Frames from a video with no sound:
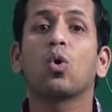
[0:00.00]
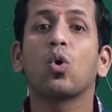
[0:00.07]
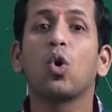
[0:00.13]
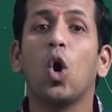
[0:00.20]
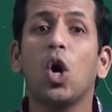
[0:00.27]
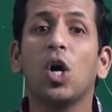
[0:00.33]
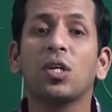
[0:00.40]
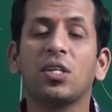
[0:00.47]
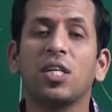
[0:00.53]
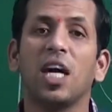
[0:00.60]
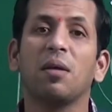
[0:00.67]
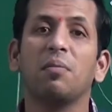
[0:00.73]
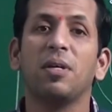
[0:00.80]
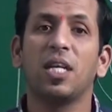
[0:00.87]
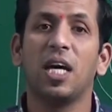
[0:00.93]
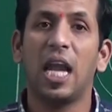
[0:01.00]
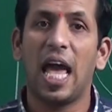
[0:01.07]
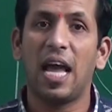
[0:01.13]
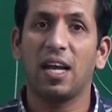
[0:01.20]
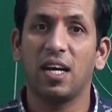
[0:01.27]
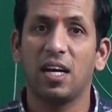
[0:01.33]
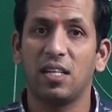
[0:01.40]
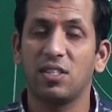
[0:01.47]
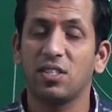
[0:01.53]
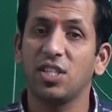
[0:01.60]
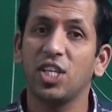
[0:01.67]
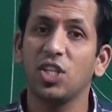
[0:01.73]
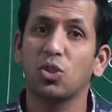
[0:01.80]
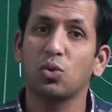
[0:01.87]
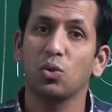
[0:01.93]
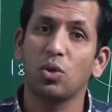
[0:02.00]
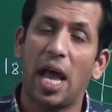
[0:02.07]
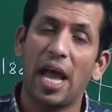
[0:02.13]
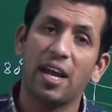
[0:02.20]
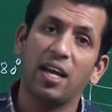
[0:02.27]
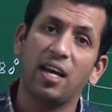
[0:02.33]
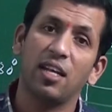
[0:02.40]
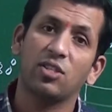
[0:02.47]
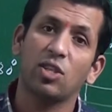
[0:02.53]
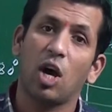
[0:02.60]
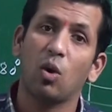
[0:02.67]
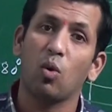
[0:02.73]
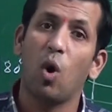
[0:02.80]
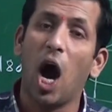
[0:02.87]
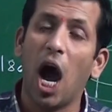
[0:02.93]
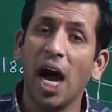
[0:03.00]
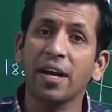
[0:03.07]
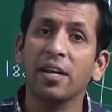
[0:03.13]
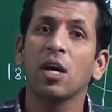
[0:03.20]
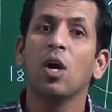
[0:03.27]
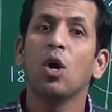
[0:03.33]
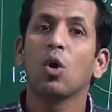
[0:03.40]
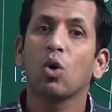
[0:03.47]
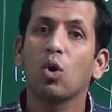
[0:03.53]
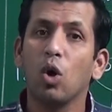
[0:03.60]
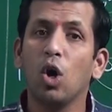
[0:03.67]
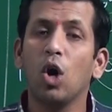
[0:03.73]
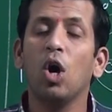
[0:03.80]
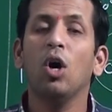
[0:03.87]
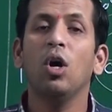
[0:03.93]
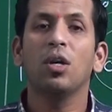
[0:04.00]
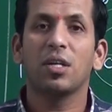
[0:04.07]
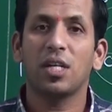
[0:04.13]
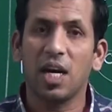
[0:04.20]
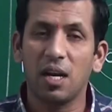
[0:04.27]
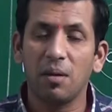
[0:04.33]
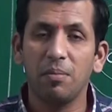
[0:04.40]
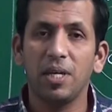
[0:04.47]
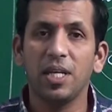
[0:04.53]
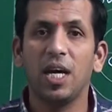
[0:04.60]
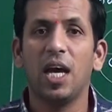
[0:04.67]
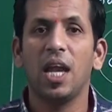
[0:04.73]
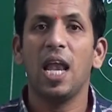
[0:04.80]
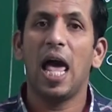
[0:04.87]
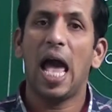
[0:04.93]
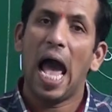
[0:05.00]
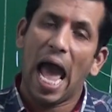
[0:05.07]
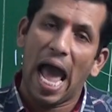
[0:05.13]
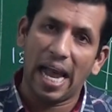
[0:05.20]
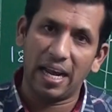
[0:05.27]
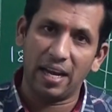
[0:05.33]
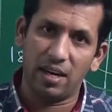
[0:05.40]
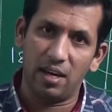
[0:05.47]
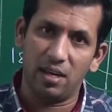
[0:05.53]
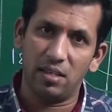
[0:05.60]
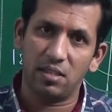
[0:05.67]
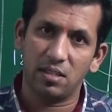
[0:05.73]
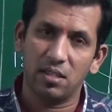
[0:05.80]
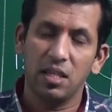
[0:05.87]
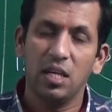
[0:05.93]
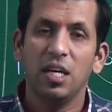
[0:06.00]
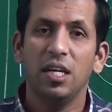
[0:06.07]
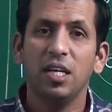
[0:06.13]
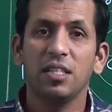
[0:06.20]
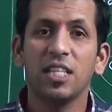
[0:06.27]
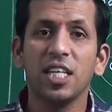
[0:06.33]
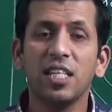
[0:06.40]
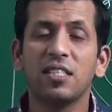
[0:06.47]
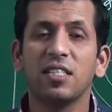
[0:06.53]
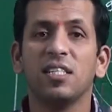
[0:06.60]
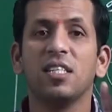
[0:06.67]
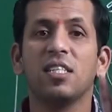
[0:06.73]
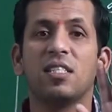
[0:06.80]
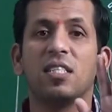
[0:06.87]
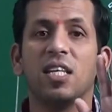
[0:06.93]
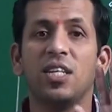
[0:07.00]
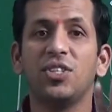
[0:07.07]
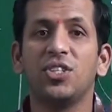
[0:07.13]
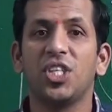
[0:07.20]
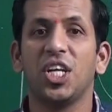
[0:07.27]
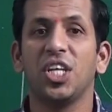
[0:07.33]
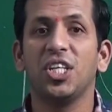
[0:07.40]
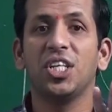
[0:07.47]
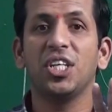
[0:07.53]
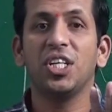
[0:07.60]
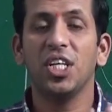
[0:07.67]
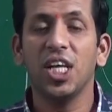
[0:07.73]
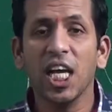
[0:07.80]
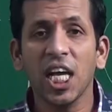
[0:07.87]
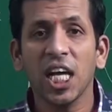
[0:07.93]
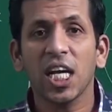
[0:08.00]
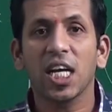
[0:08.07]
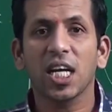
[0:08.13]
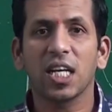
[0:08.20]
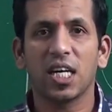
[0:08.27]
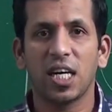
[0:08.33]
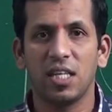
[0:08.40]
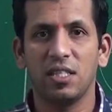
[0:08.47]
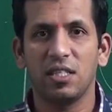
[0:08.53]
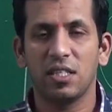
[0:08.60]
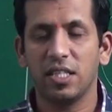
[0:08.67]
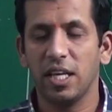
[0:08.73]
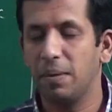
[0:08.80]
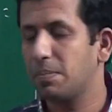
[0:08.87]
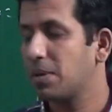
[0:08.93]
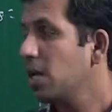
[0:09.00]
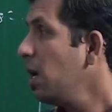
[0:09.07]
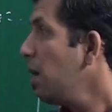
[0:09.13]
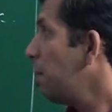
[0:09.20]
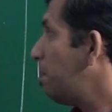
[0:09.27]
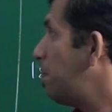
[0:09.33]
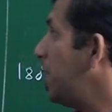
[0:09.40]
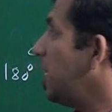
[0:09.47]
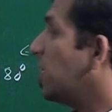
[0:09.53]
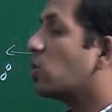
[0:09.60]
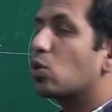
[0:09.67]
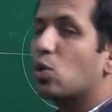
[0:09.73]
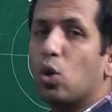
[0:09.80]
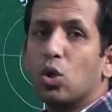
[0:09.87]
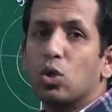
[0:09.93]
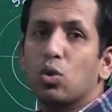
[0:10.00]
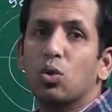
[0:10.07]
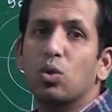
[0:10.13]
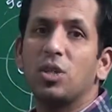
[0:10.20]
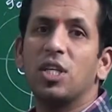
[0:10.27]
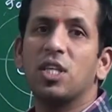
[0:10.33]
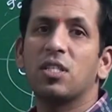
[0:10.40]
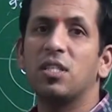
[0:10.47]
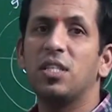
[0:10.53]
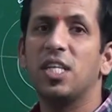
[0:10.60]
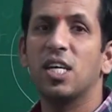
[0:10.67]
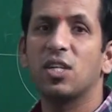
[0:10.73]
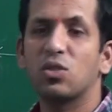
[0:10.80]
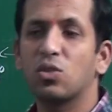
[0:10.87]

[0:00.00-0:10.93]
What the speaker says: Co-terminal angles. These two angles are what? Co-terminal angles. This is the JEE concept. Please go through this, dear